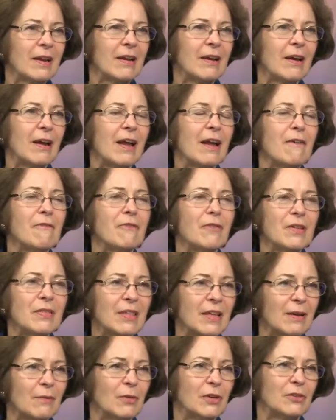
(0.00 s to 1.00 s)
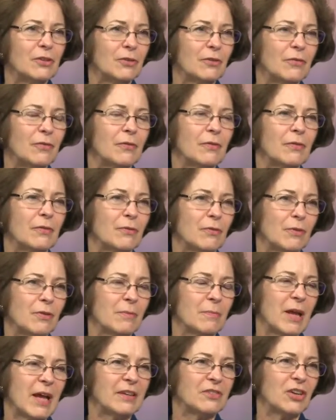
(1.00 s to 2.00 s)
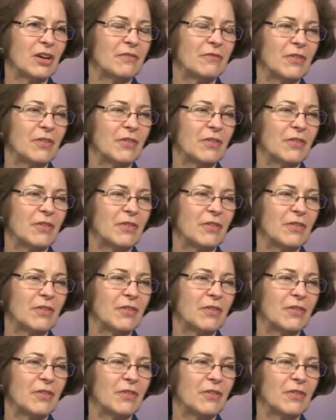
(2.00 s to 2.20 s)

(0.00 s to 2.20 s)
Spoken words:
everything we do through the Magi